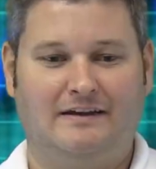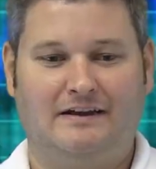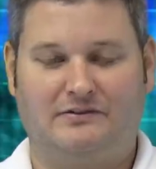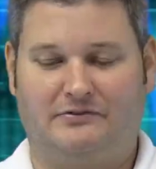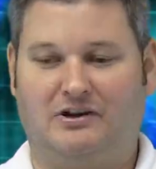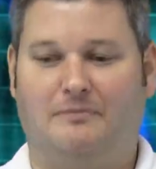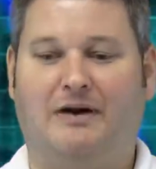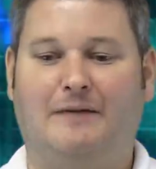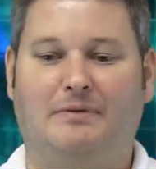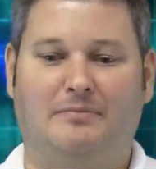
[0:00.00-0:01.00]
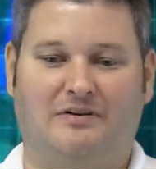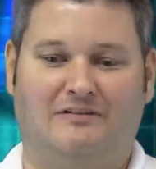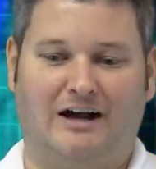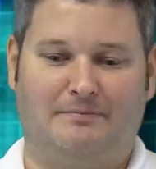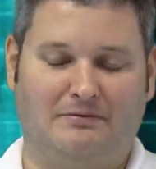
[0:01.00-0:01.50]
So it's going to pop up on a
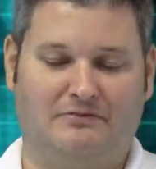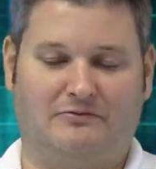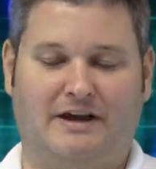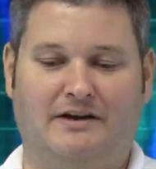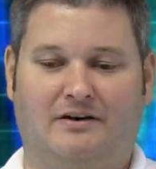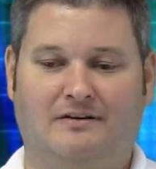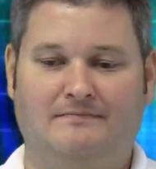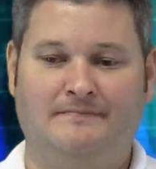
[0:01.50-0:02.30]
lot of people's radar.